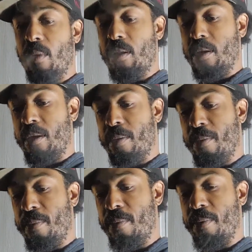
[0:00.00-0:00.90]
But
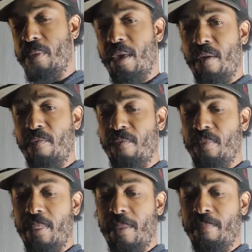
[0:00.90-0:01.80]
yeah,
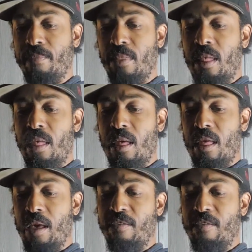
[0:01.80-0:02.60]
like